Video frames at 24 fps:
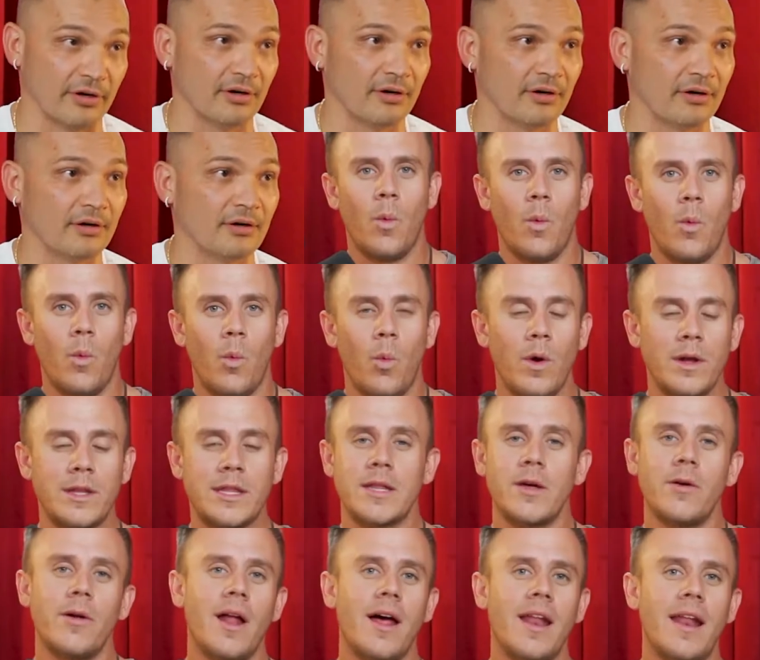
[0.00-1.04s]
Yeah. What's
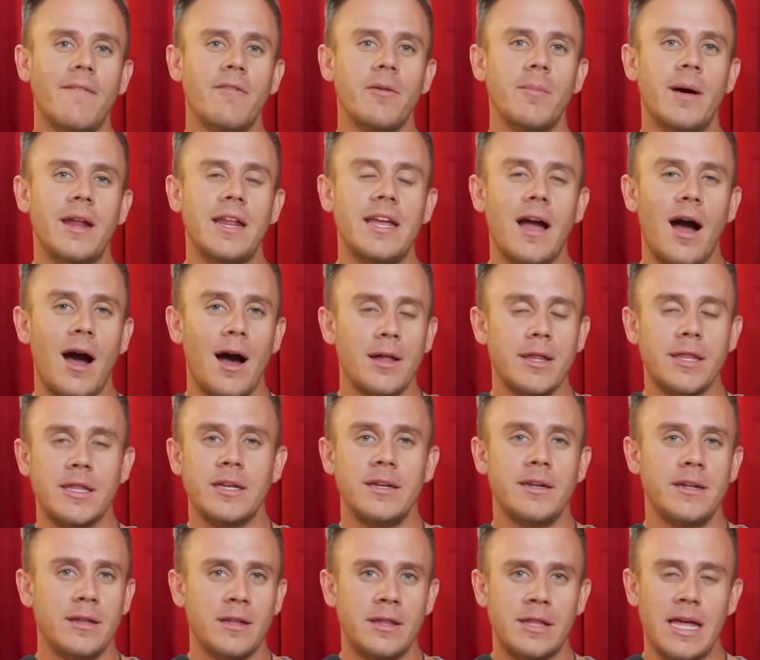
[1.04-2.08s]
going on, everybody?
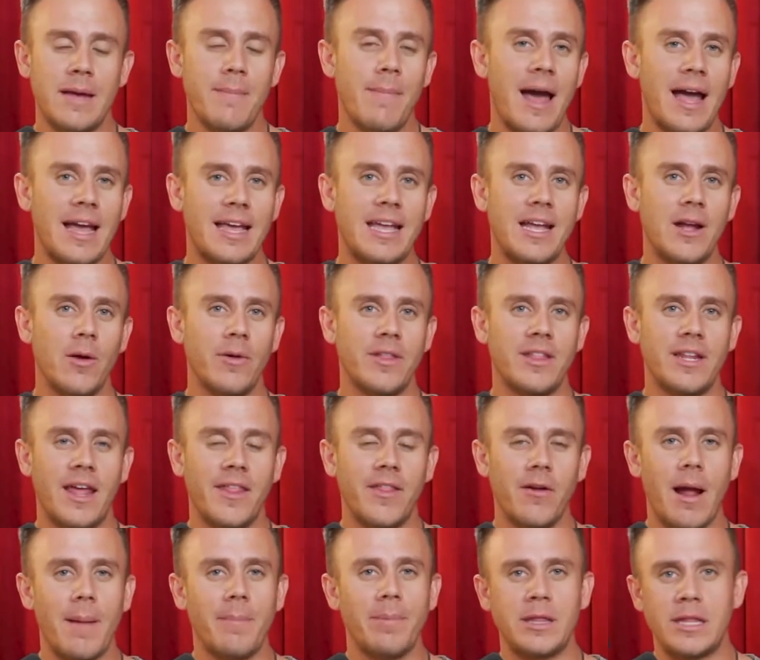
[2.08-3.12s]
Austin Zaback here with
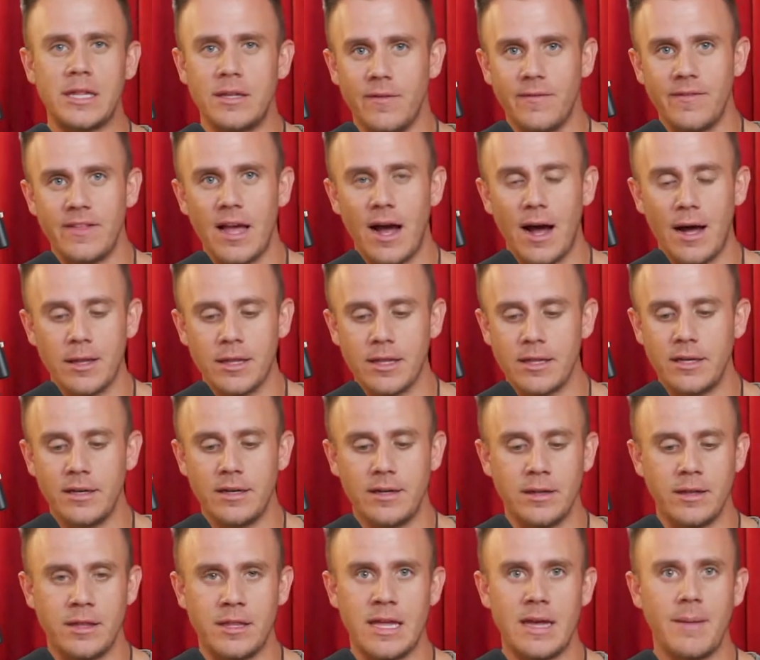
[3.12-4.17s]
another episode of The Austin
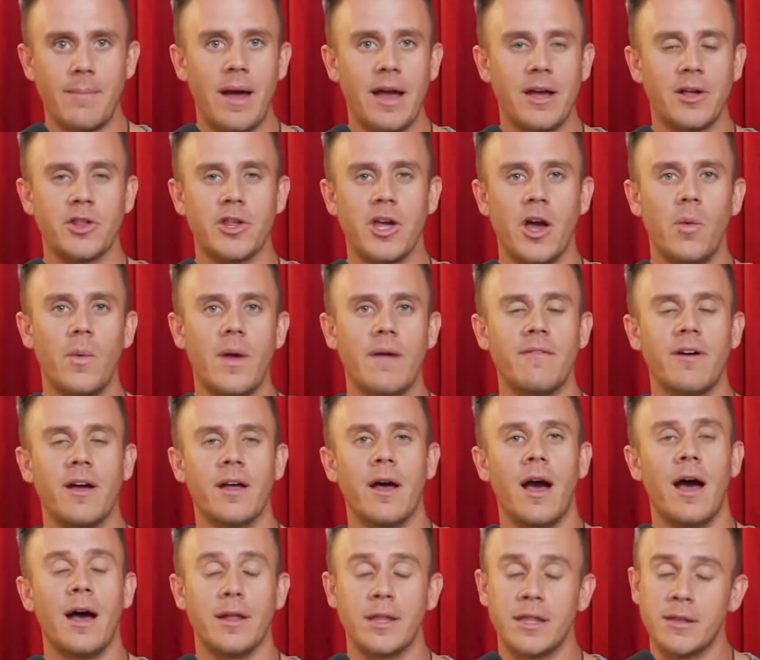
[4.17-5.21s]
Zaback Show. We have
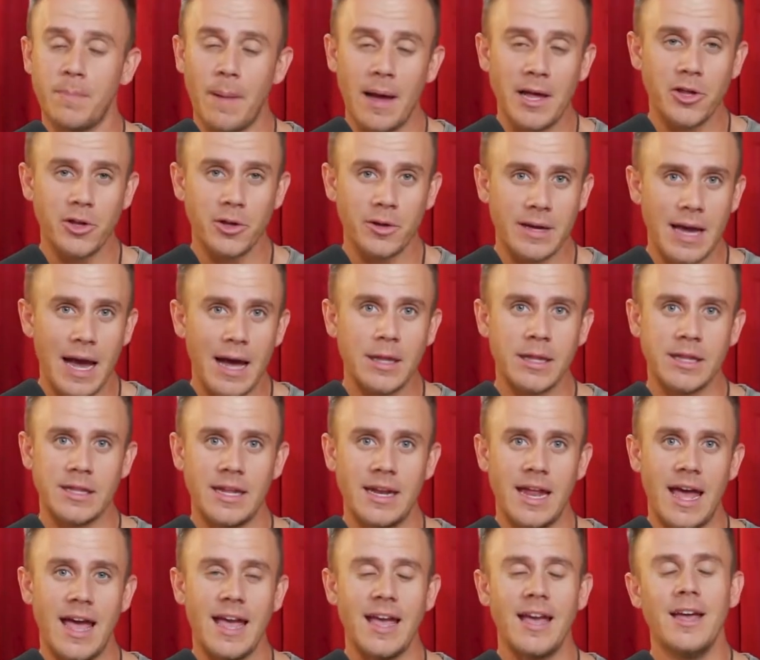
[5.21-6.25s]
a special guest
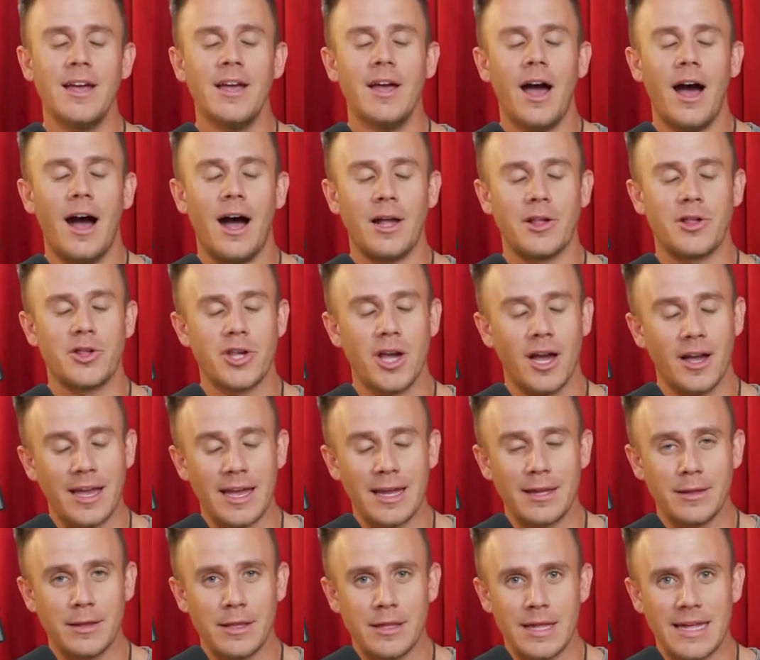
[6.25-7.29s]
today,
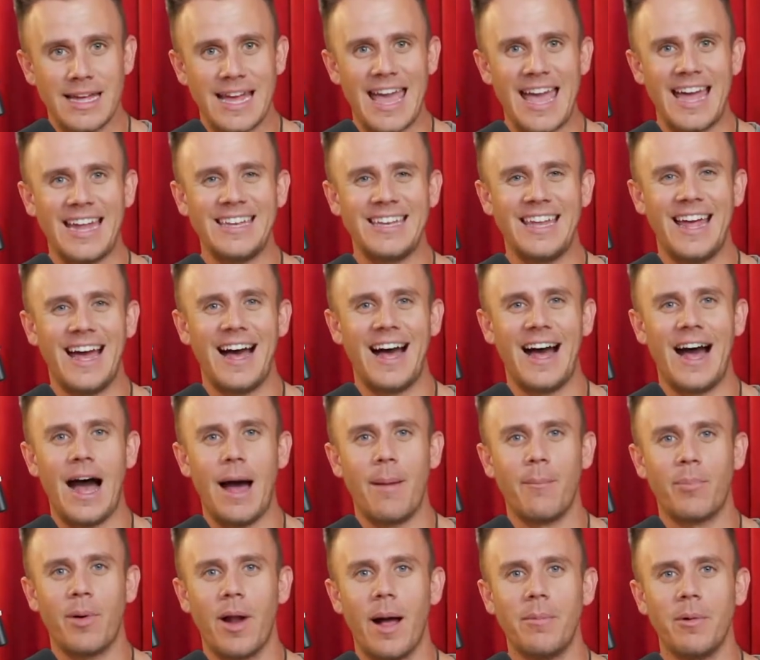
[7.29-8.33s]
Chakits, and
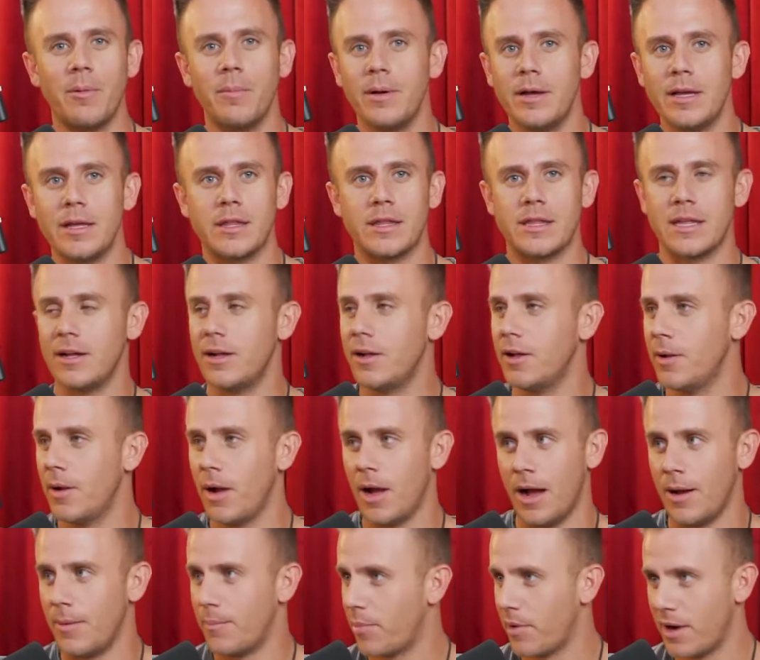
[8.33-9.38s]
I'm probably still
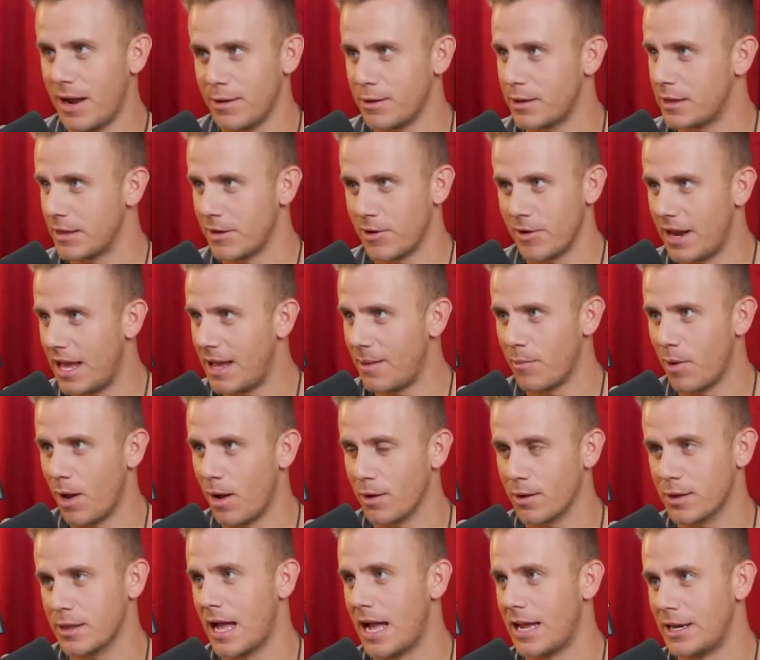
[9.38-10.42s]
pronouncing your name
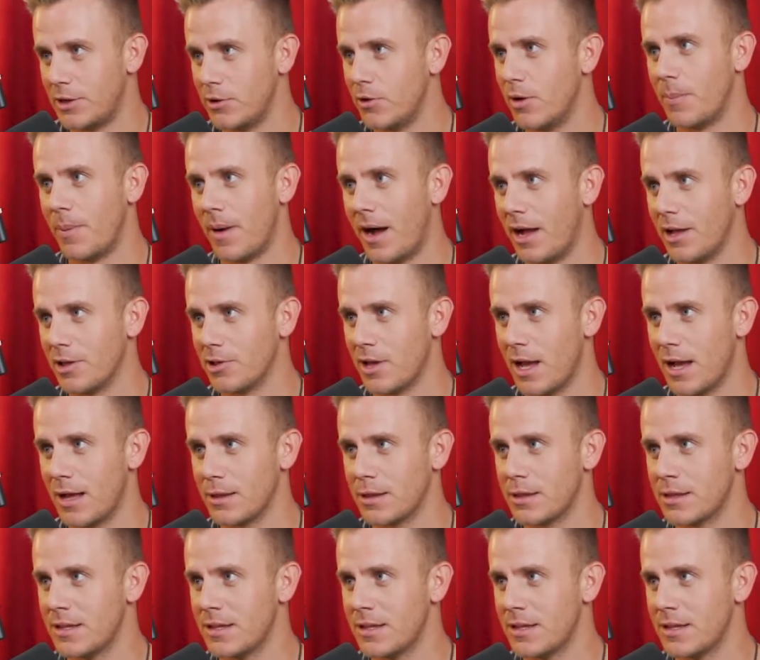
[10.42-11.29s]
wrong, so I do apologize.